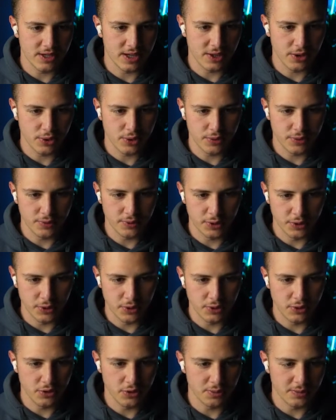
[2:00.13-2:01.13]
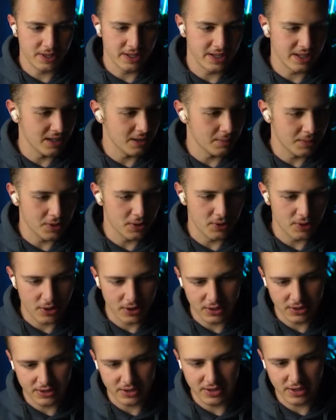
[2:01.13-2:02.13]
and go for YouTube 1080p or
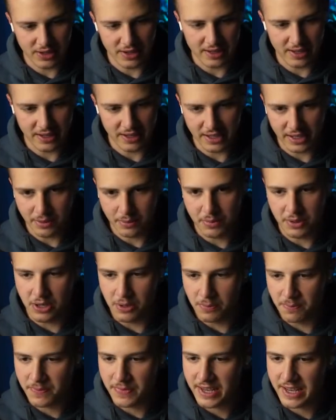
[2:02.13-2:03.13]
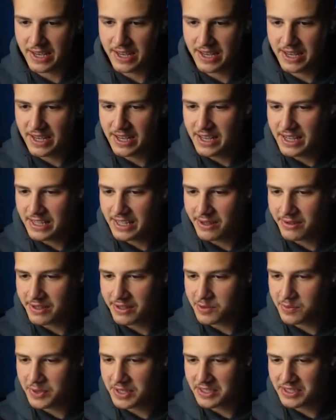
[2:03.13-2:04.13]
horizontal 1080p. Now
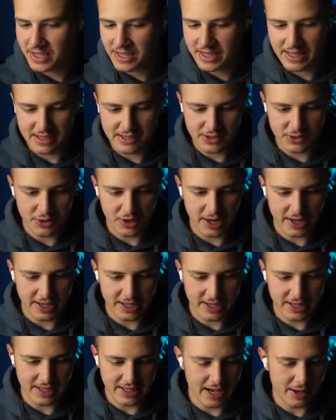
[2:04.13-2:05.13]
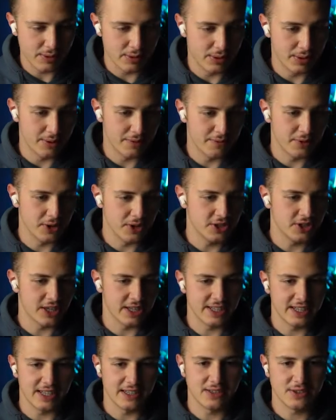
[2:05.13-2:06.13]
this being said, let's drag in our raw footage
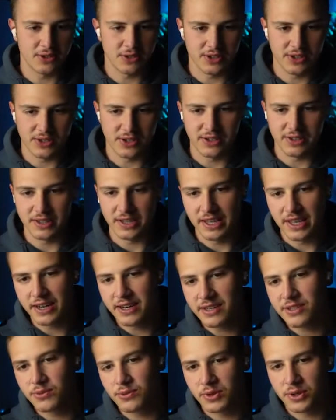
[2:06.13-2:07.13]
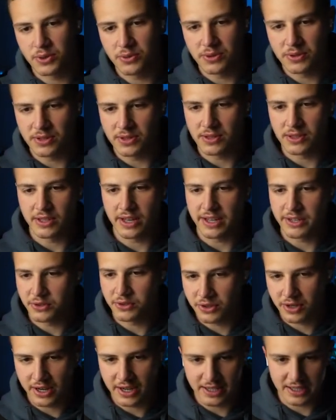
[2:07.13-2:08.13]
and get started on the edit. We're going to
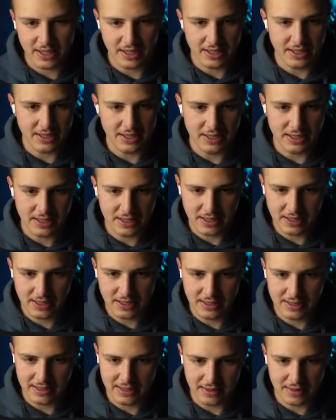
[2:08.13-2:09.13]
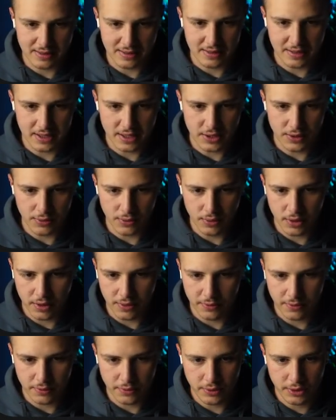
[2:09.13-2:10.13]
drag in the raw
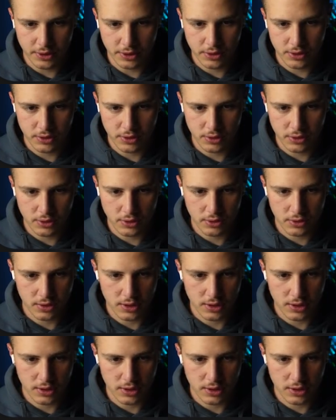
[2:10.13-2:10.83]
footage,